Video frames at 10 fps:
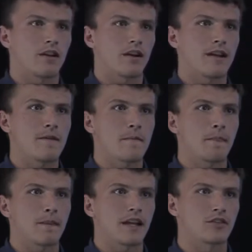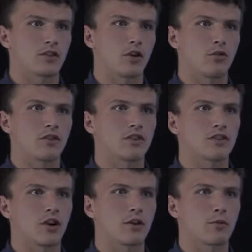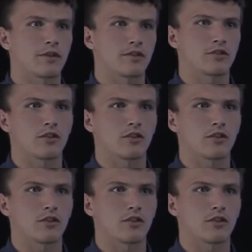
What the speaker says: All right, and so this started with